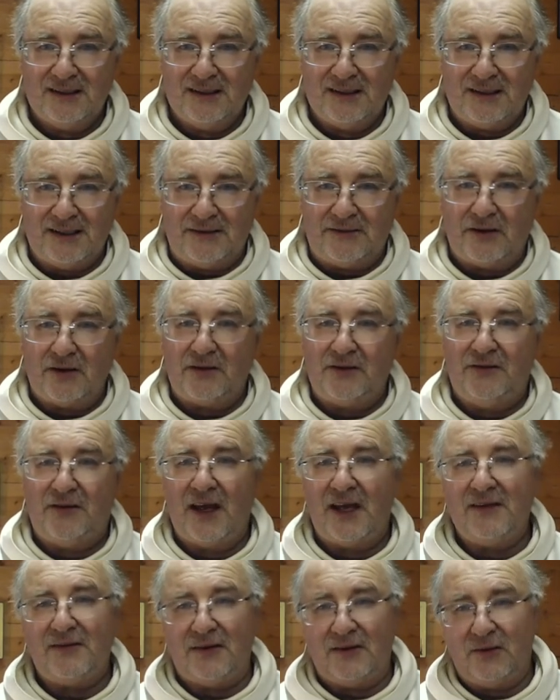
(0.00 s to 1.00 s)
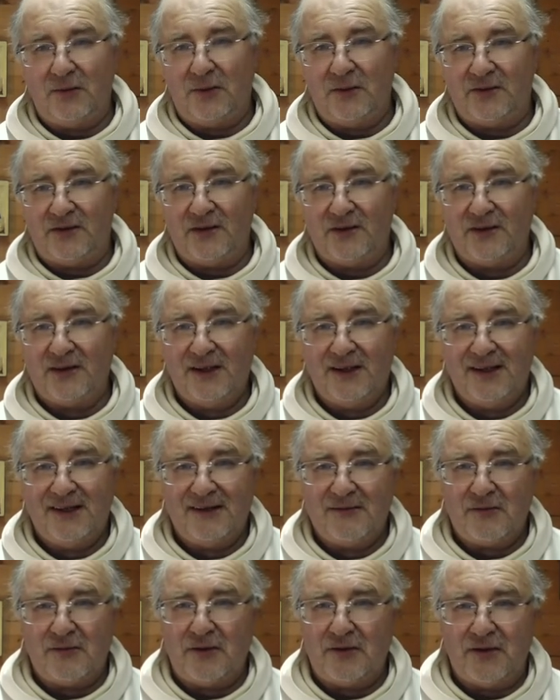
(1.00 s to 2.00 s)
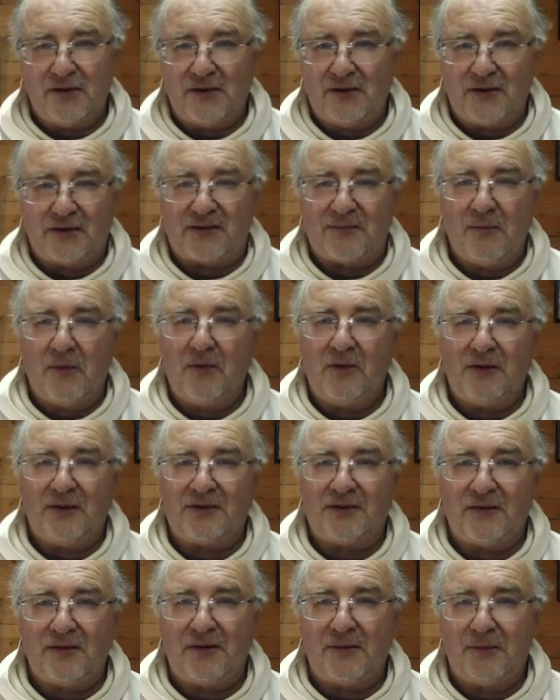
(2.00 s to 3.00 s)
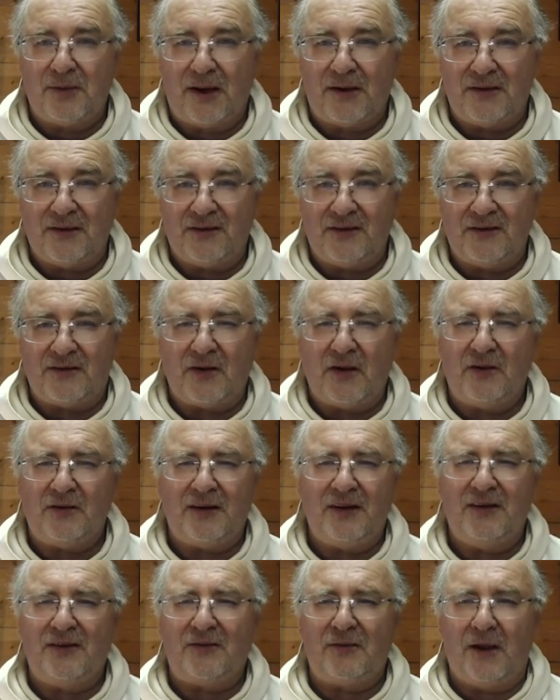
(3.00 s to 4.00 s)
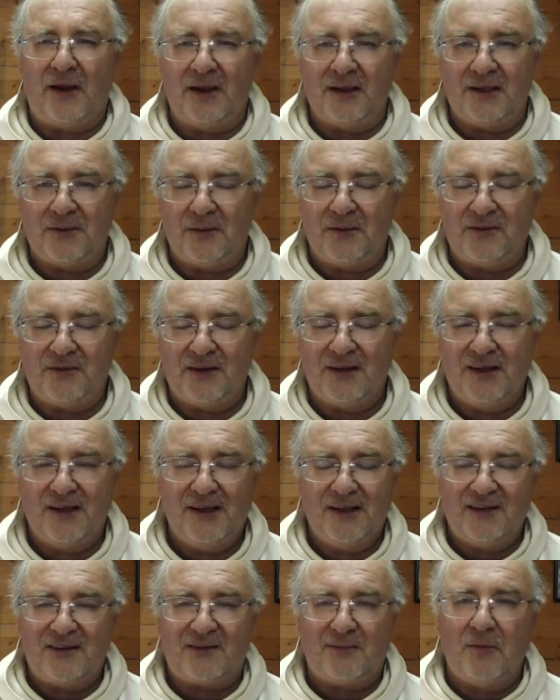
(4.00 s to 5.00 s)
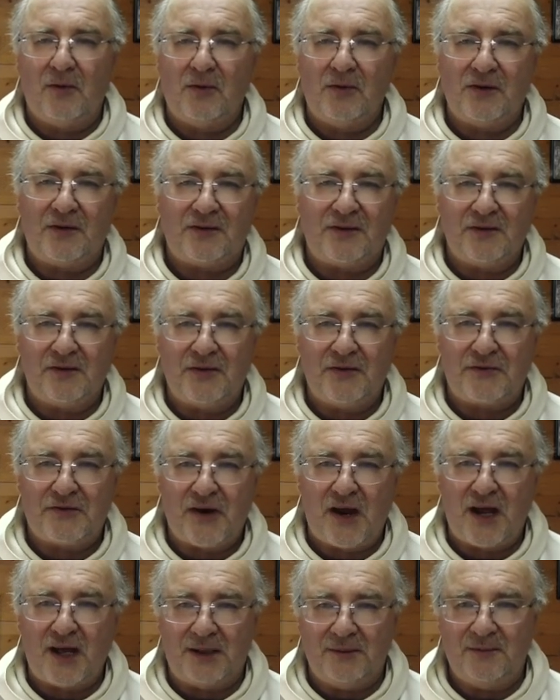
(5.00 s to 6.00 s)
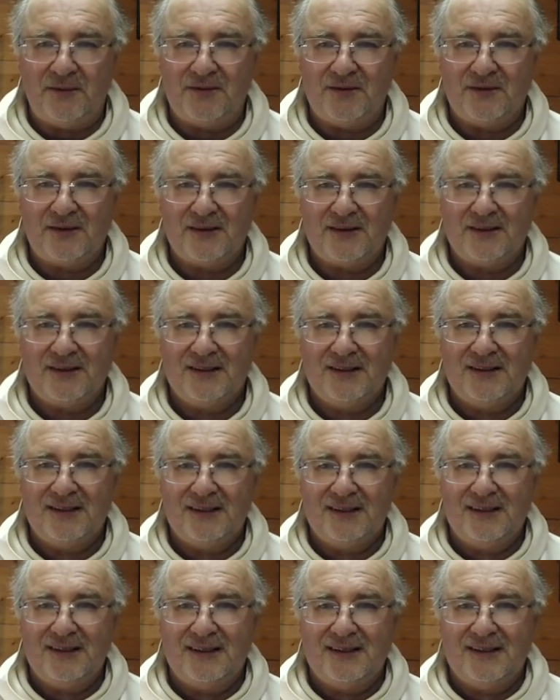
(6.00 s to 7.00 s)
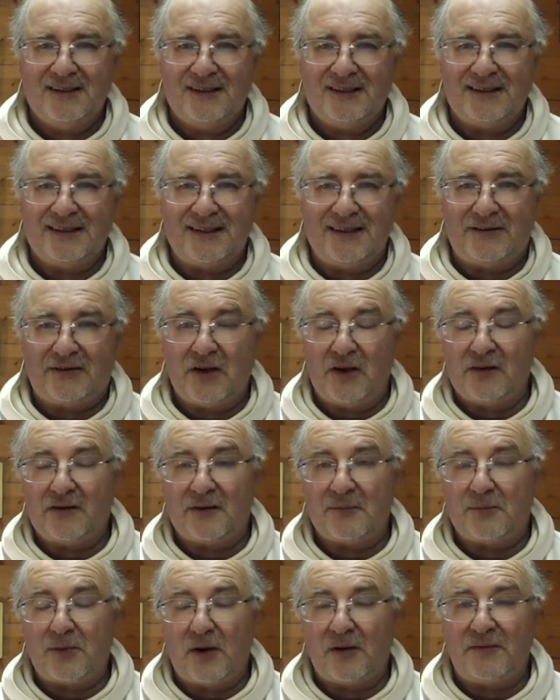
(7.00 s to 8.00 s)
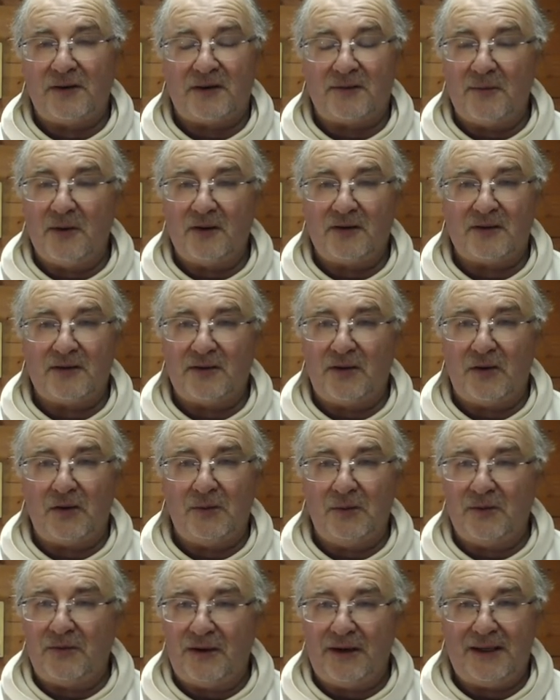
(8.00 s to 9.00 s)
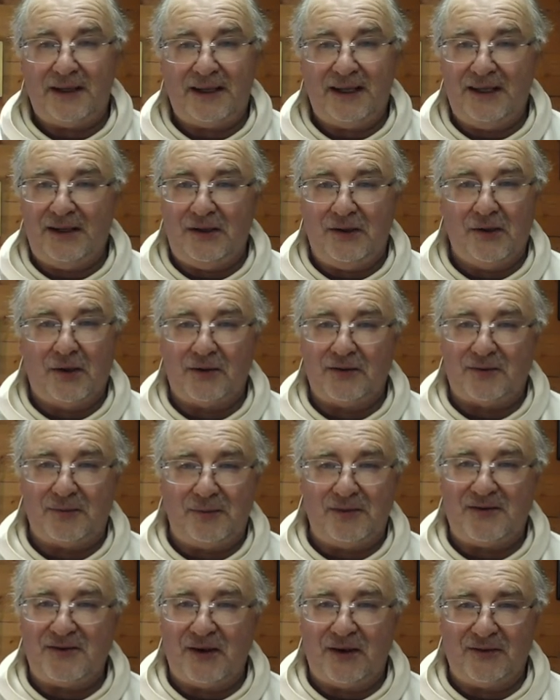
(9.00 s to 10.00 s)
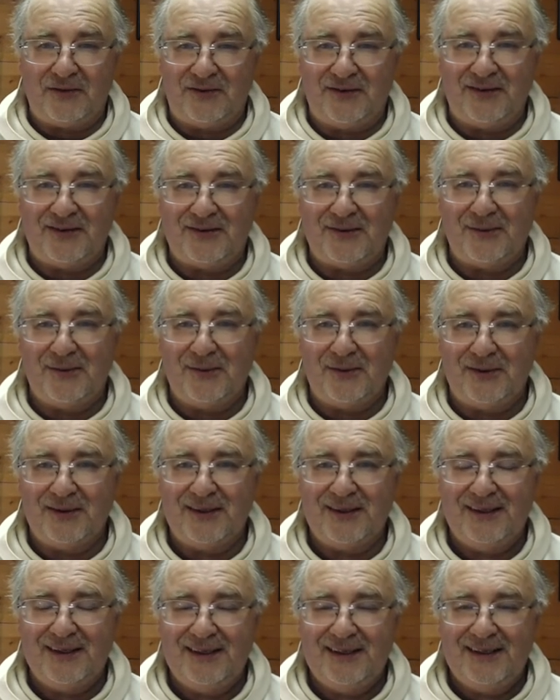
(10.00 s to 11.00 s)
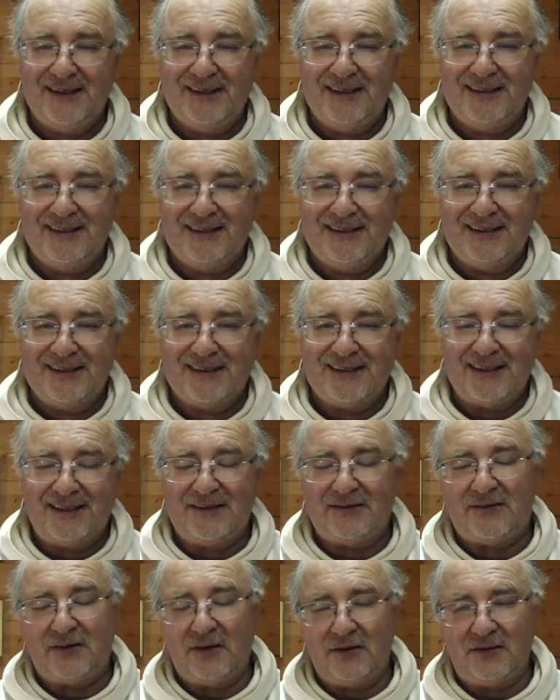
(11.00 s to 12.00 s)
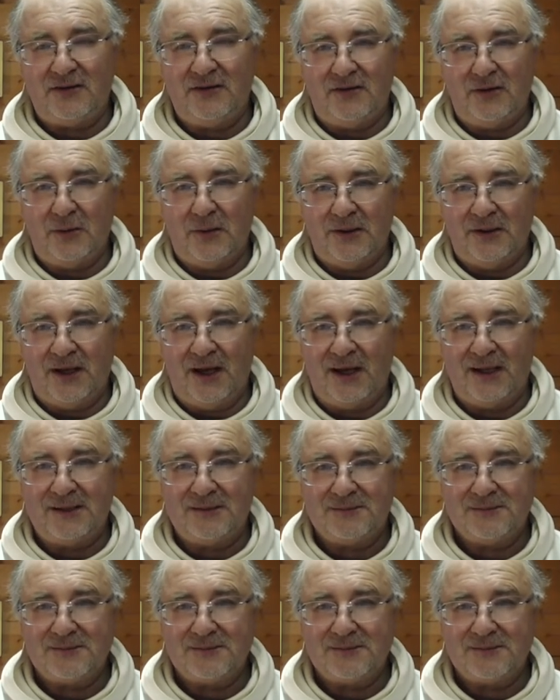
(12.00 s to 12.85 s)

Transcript: He chose David, who was the the, the, the smallest of the brothers. He chose Israel, that was the smallest of the tribes. He chose the prophets, most of whom were very keen not to be chosen at all. He's chosen you and I.